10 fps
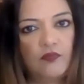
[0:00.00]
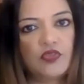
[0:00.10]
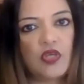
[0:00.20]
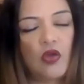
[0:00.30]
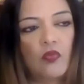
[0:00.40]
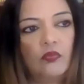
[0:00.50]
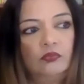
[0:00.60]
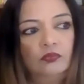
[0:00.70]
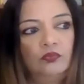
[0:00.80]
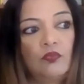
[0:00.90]
So,
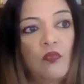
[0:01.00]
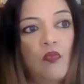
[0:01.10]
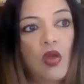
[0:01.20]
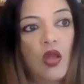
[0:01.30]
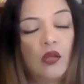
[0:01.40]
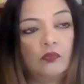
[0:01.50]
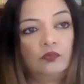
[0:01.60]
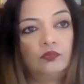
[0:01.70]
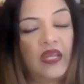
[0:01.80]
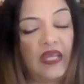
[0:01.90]

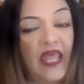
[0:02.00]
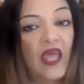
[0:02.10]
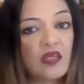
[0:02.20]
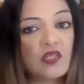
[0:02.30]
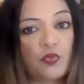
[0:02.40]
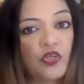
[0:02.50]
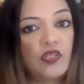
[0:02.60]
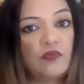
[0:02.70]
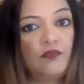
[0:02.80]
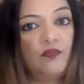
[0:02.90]
and Canada is
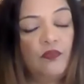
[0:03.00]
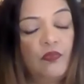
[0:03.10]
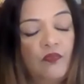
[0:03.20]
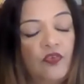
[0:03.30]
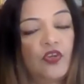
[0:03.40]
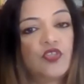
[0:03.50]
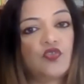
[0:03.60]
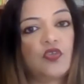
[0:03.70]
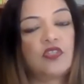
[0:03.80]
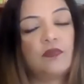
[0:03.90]
very
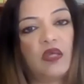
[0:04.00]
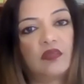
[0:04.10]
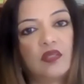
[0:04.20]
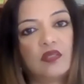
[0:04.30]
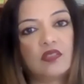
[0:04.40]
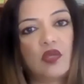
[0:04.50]
strict about this.